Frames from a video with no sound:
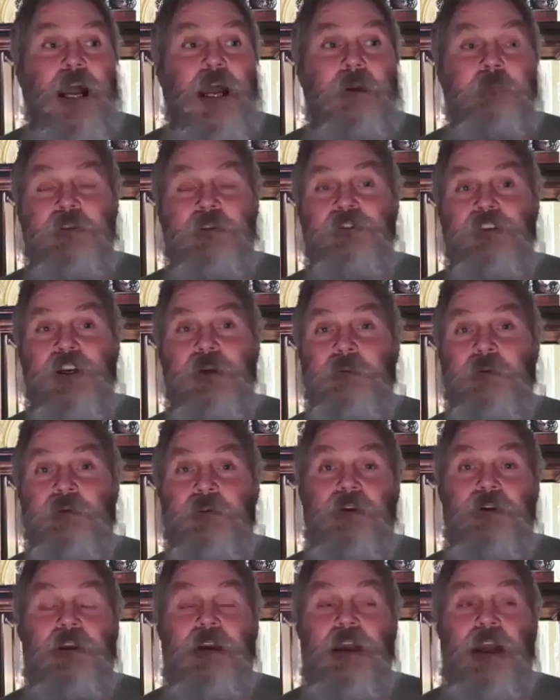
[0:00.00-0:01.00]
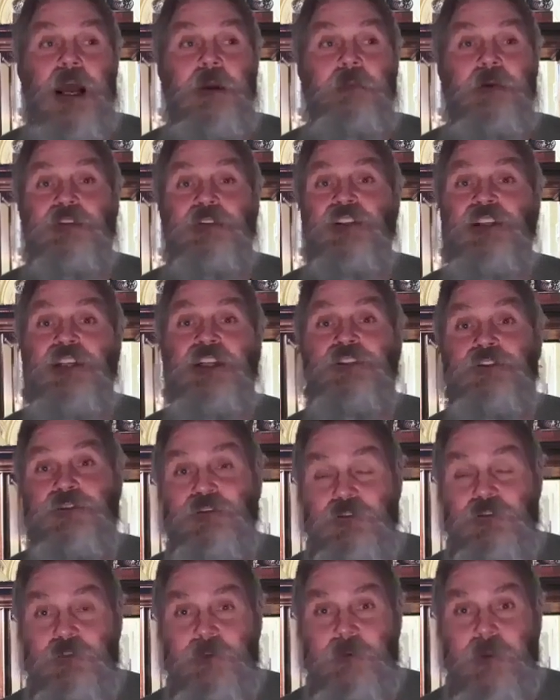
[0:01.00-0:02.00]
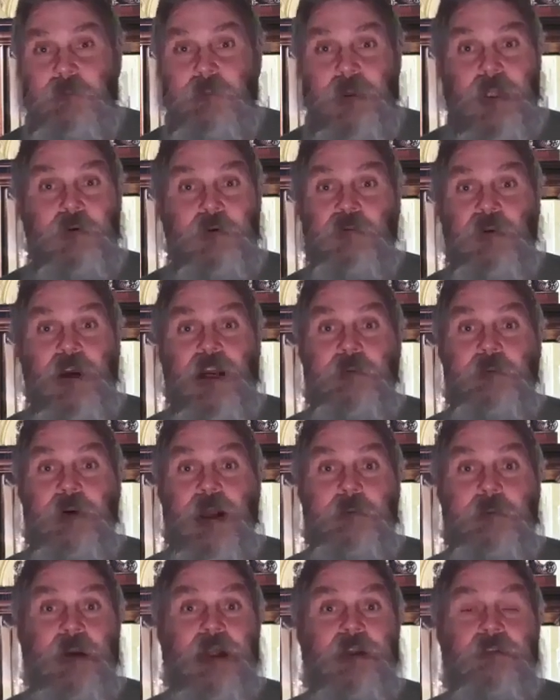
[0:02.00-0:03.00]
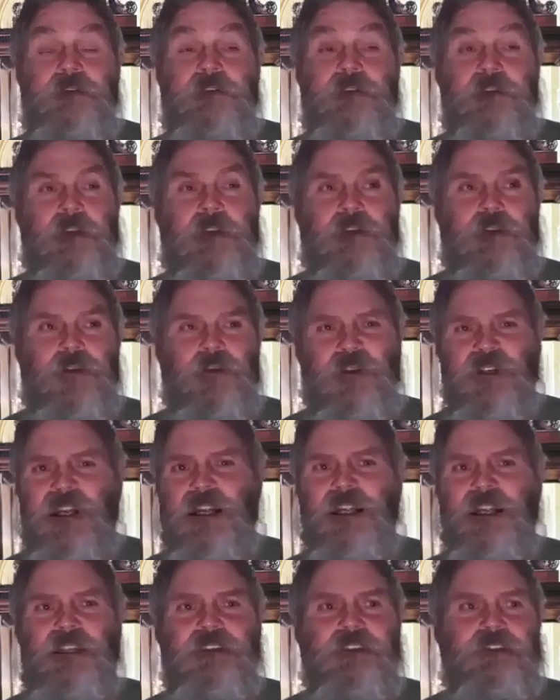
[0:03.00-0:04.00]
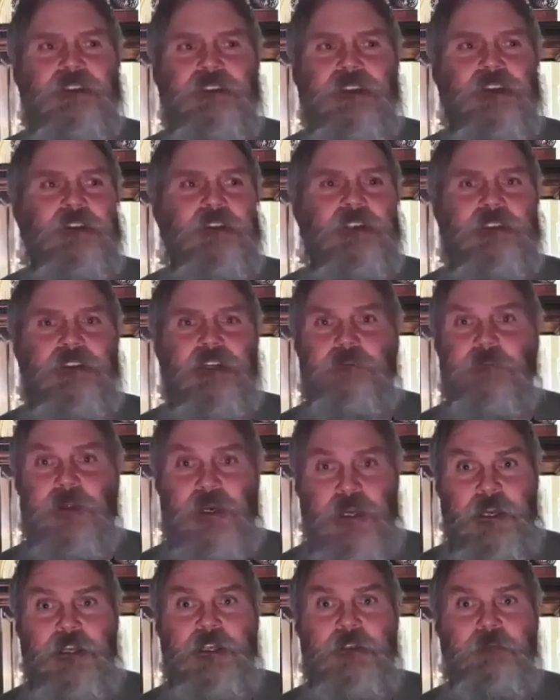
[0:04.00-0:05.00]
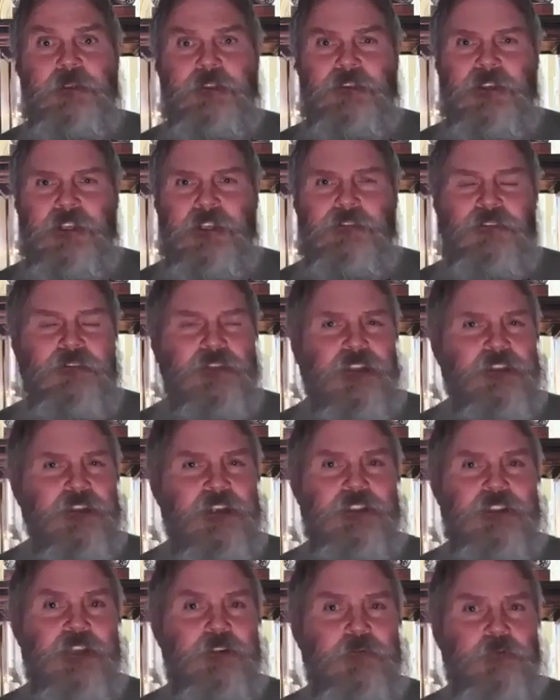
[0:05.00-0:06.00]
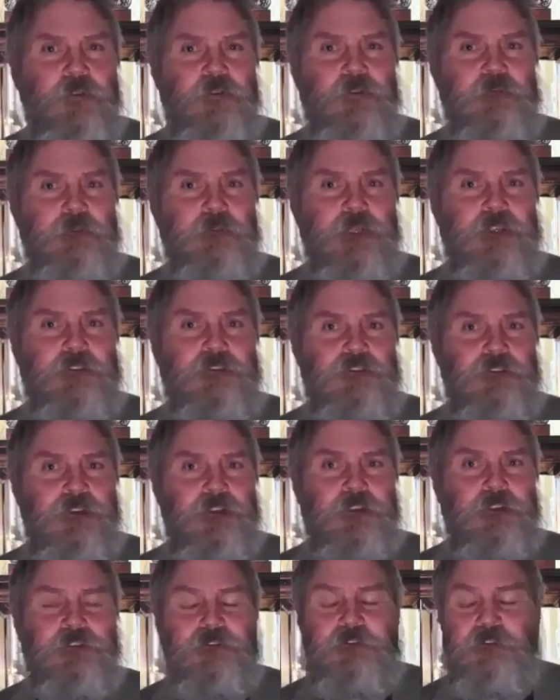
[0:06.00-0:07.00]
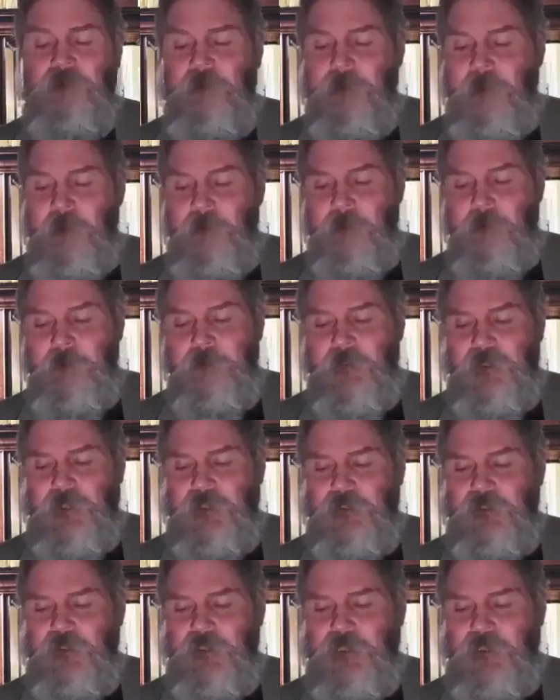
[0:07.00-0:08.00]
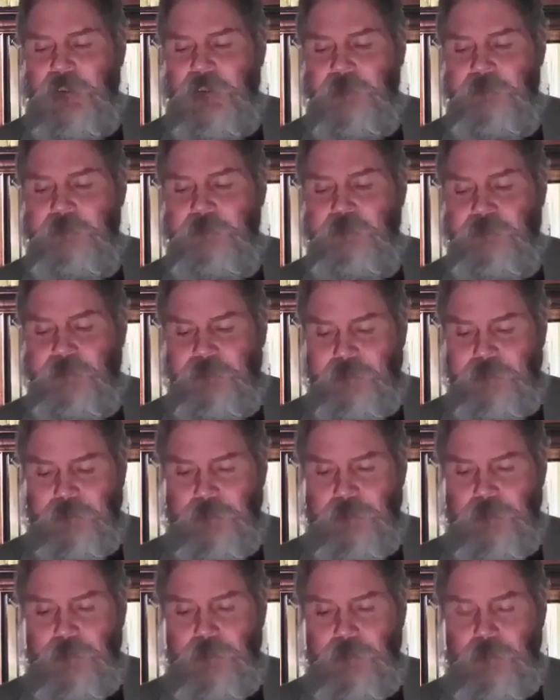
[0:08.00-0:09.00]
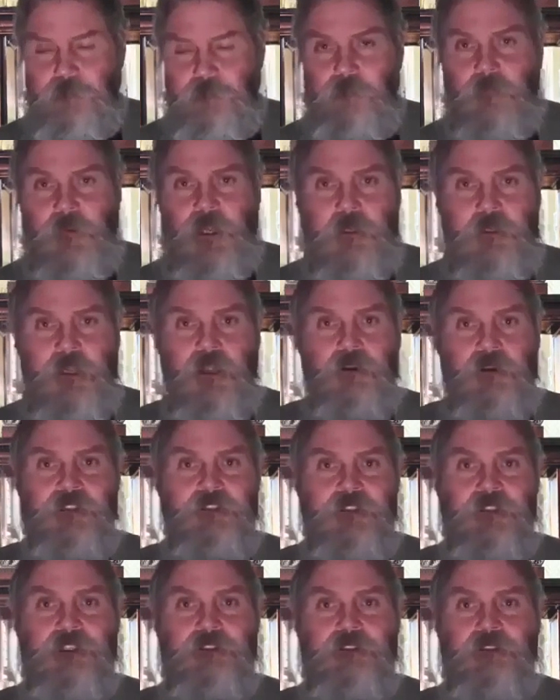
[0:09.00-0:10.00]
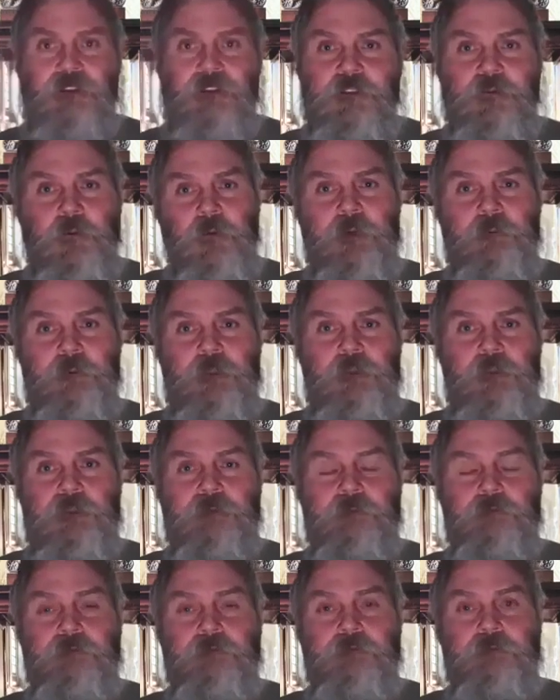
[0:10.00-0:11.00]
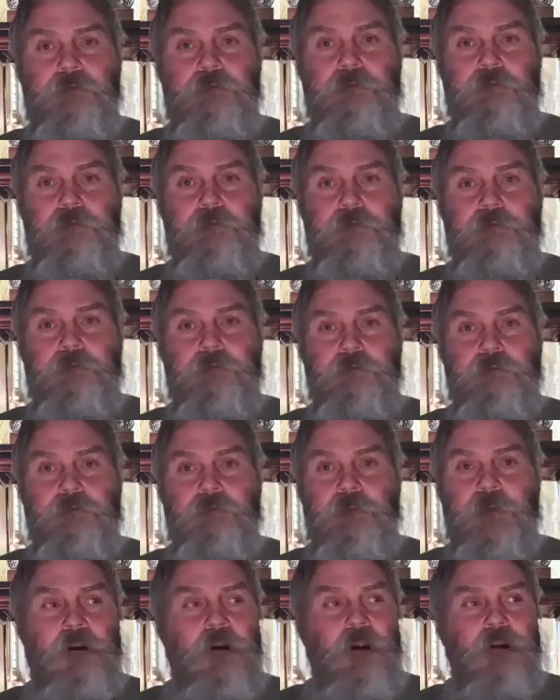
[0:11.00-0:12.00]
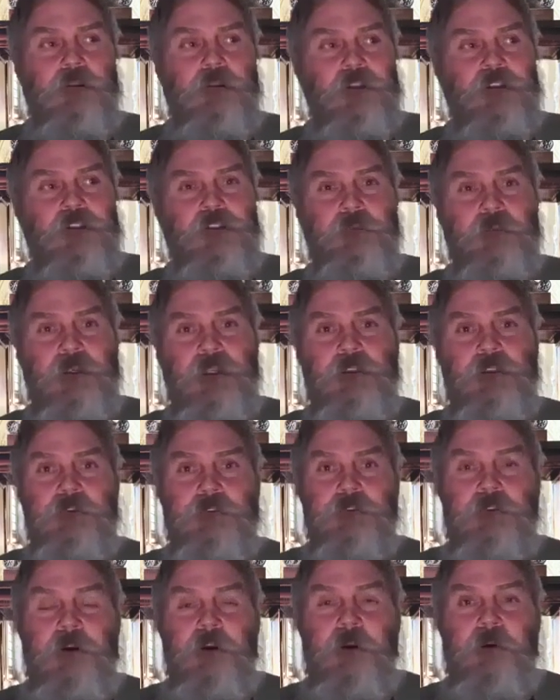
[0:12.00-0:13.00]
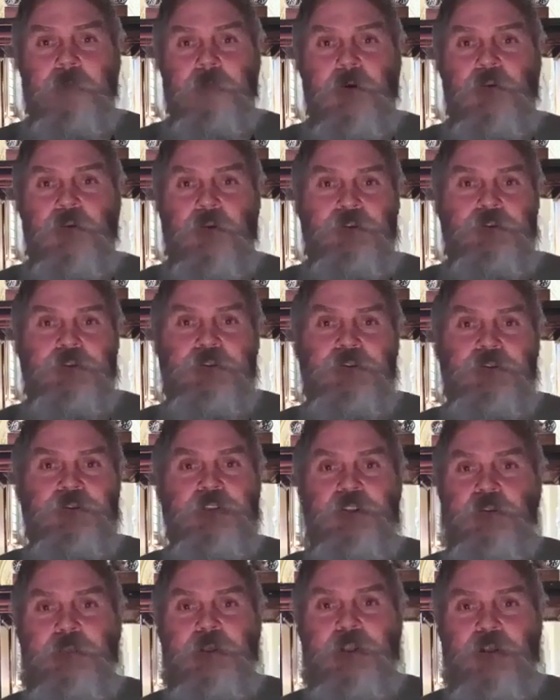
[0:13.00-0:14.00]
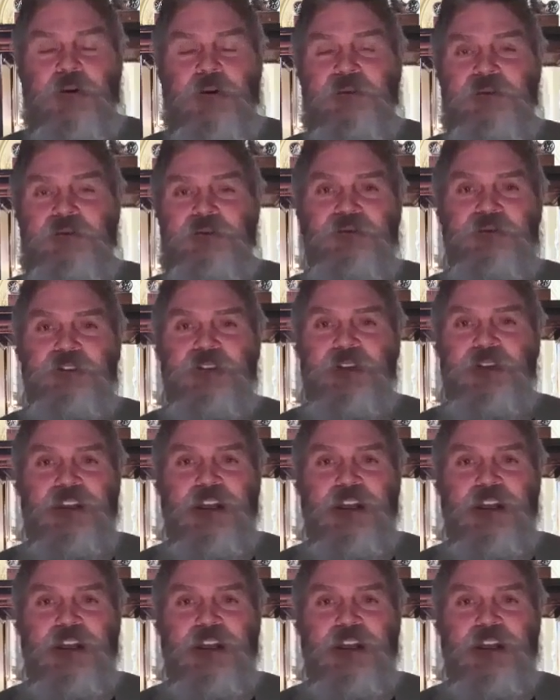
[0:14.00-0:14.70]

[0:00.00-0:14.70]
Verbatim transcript: no. I'm a shepherd. I'm a teacher. I'm not a rabbi. I'm not uh, ordained or anything like that, but I am a teacher, and I think that word means teacher. But, uh, no, it's this. It's what I'm doing. Get out of this mess. Of course, you'll still be